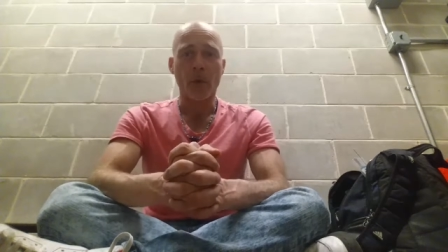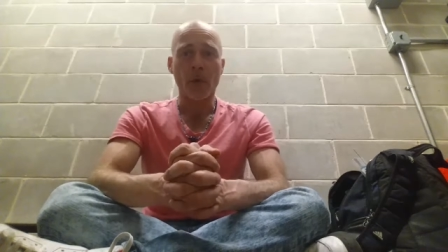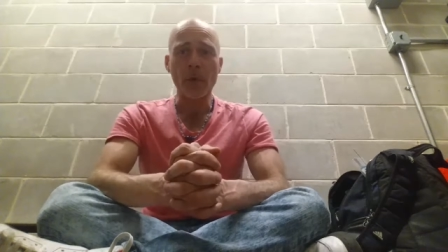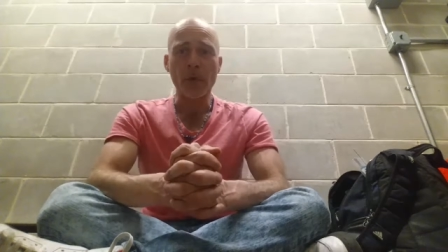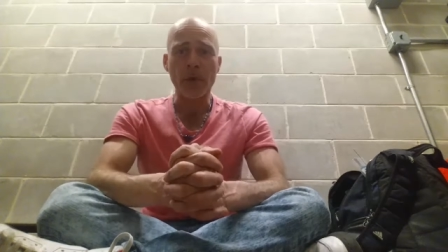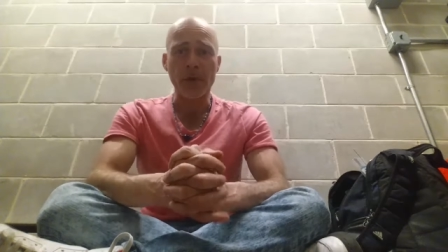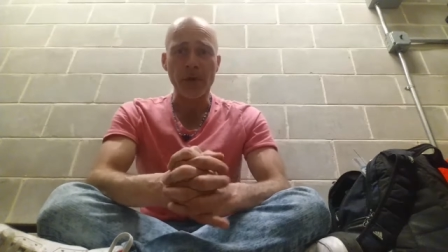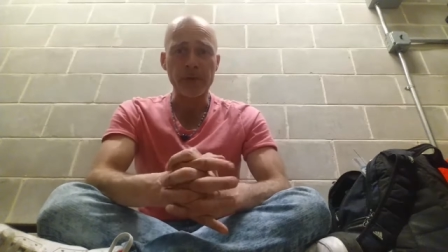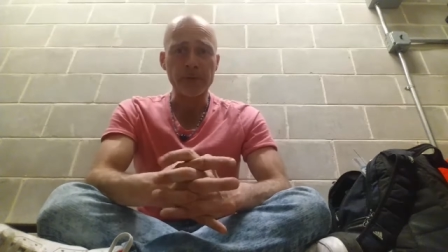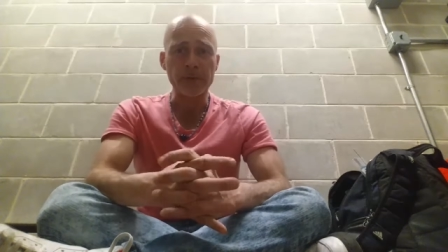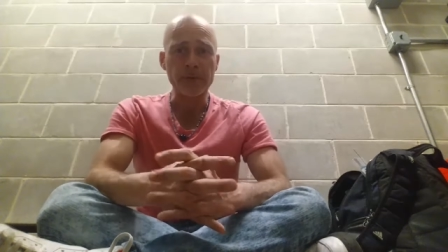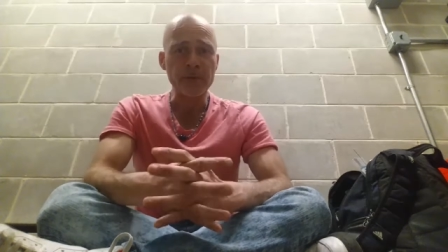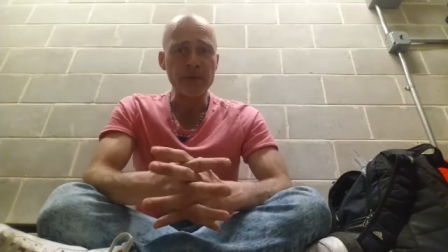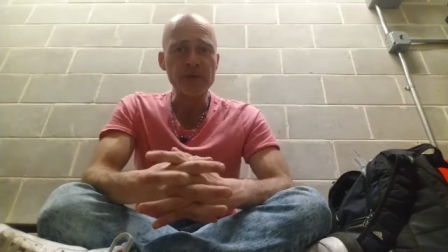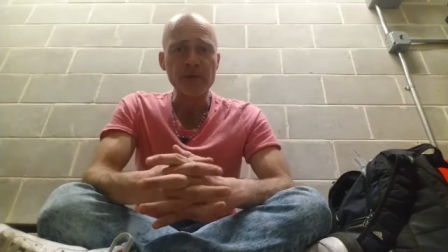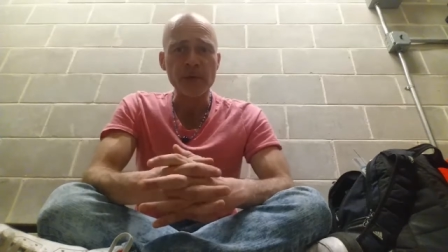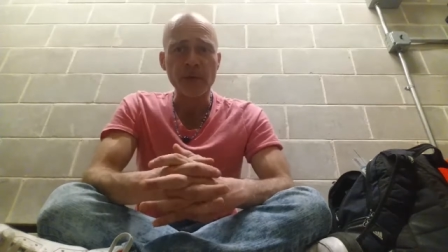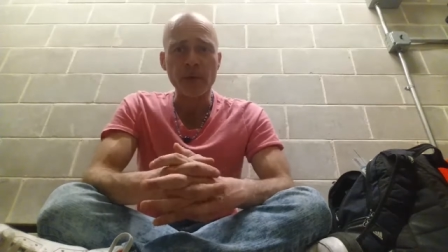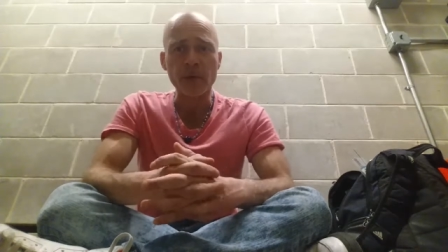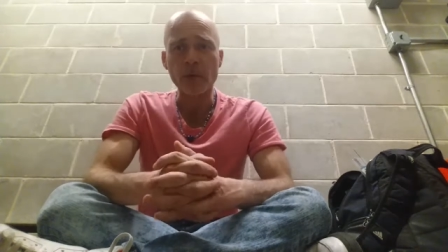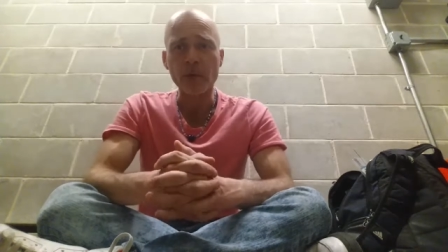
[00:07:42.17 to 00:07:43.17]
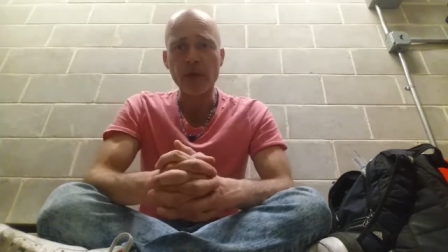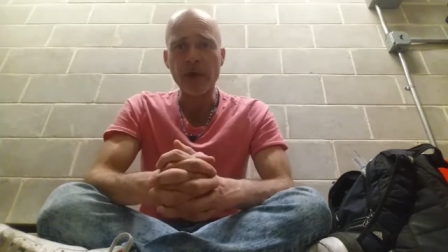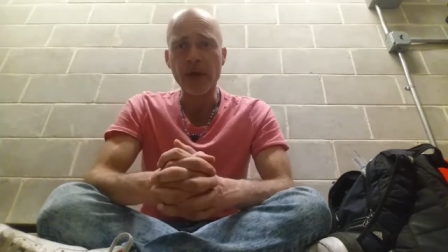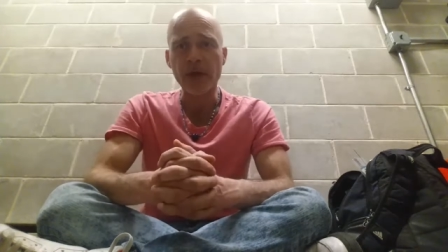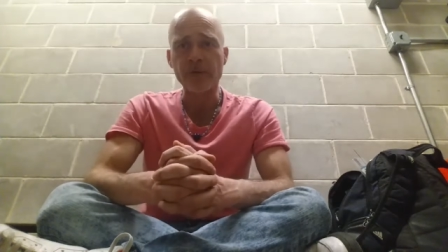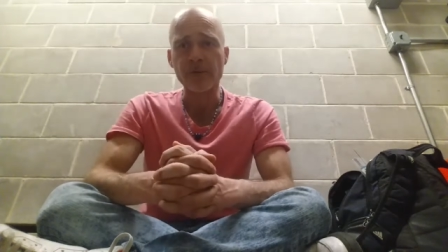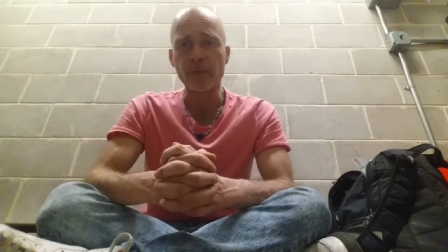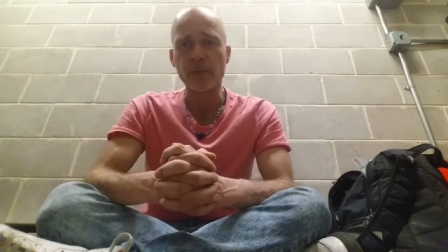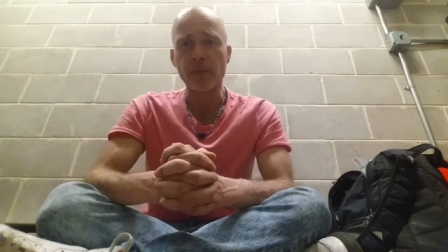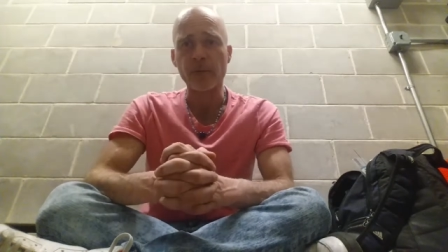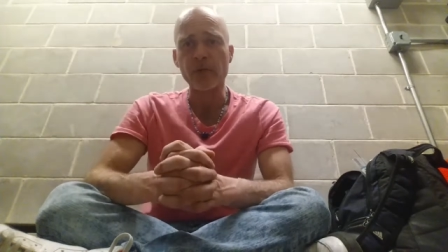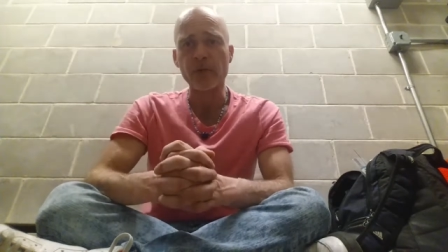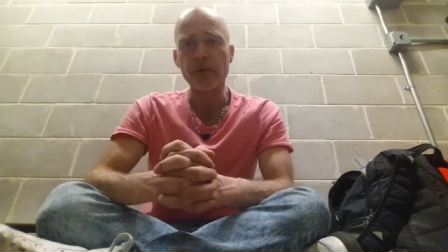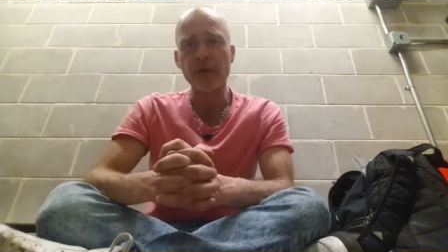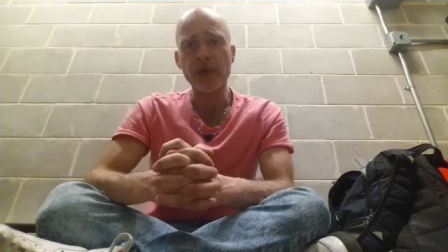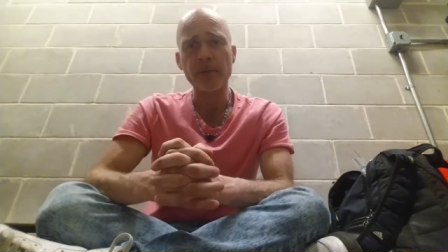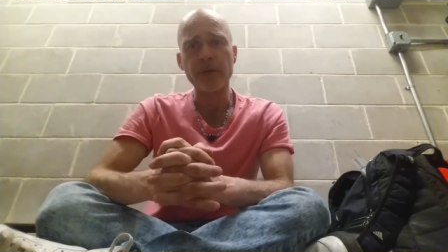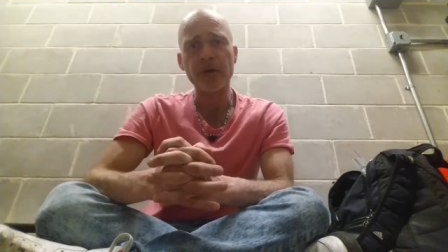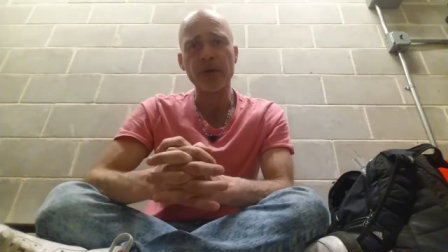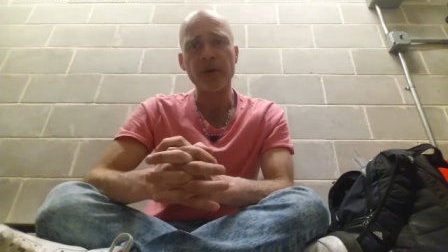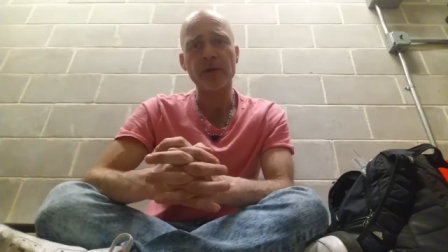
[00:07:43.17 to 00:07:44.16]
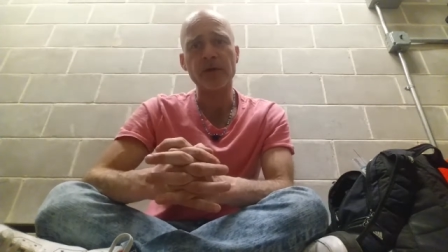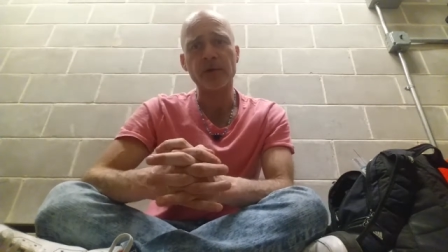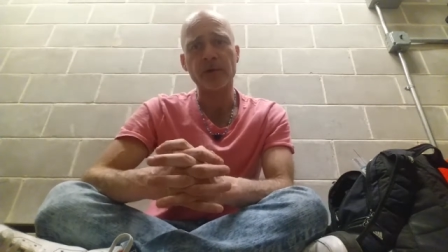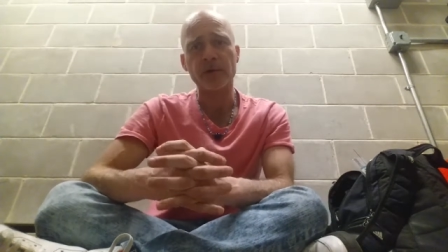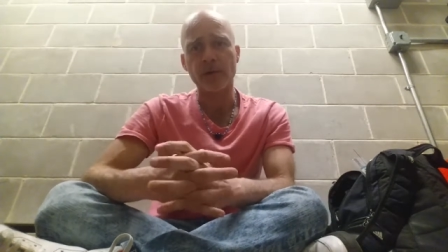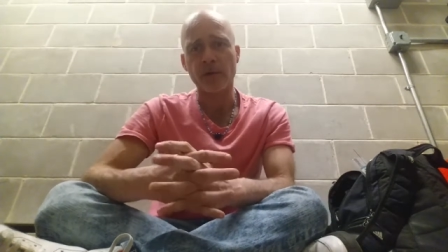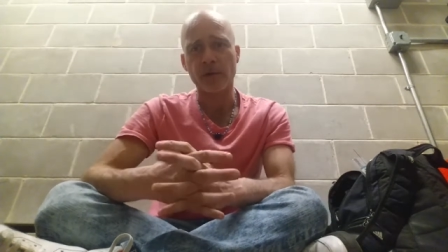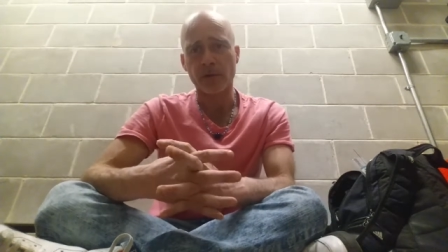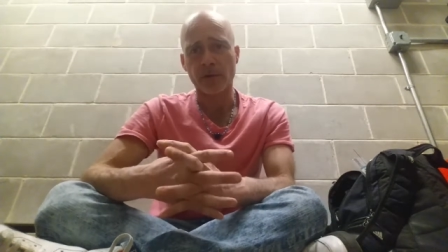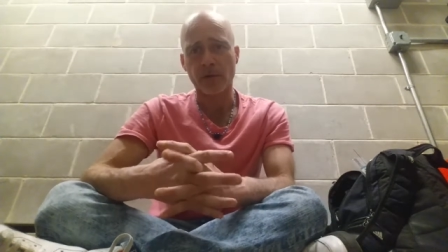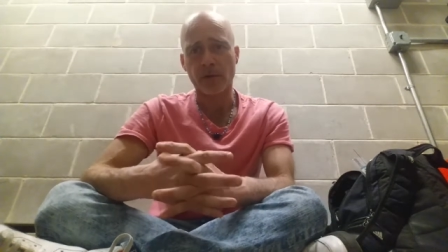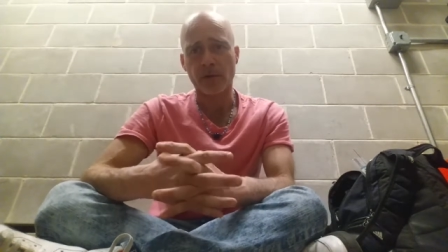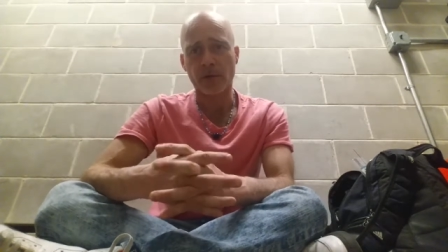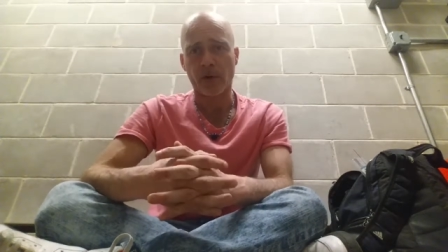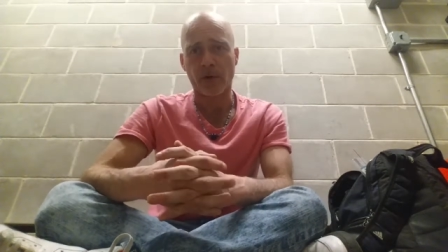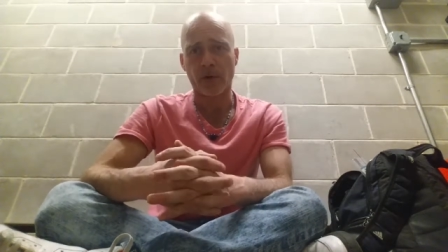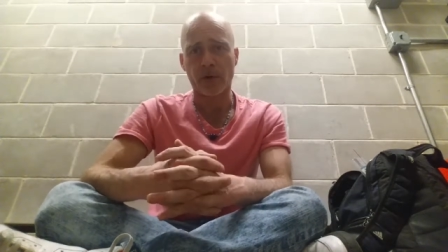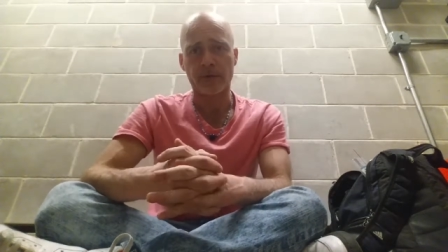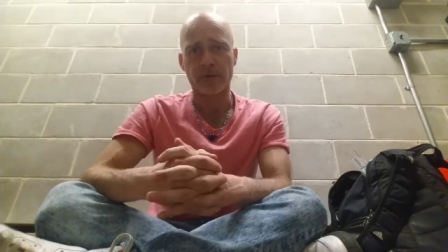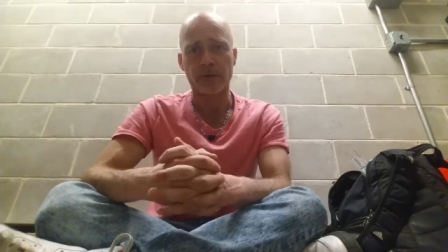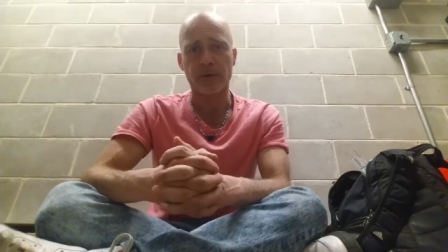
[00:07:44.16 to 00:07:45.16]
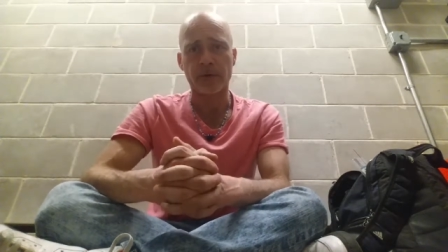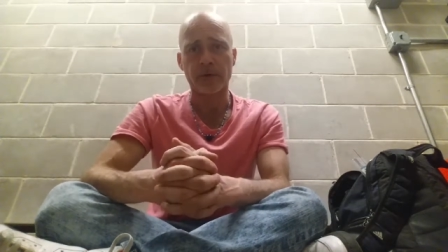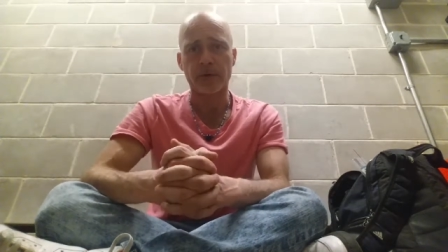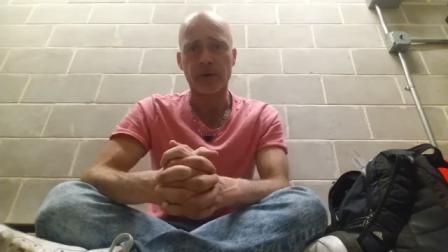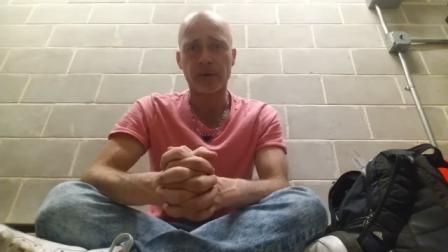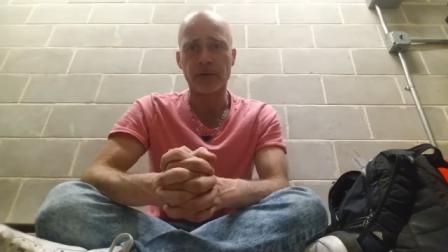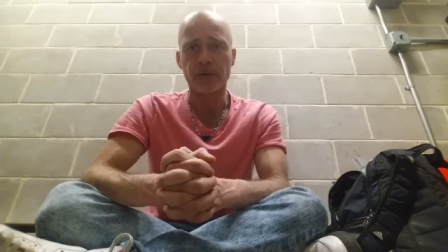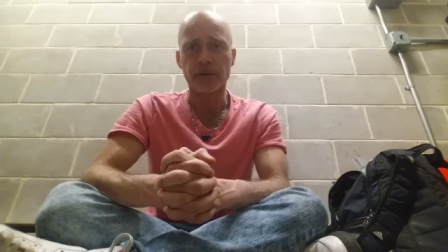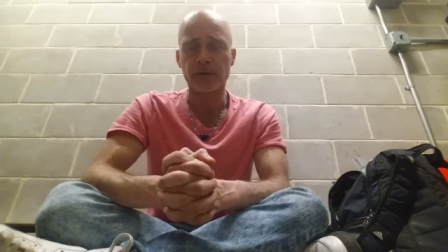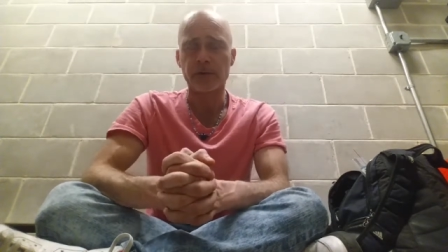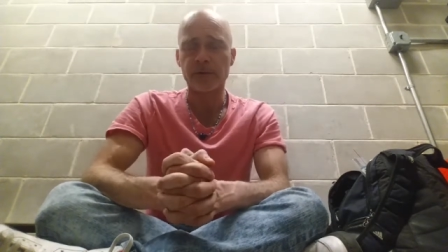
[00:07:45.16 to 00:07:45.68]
Okay, so we have preeminent Harvard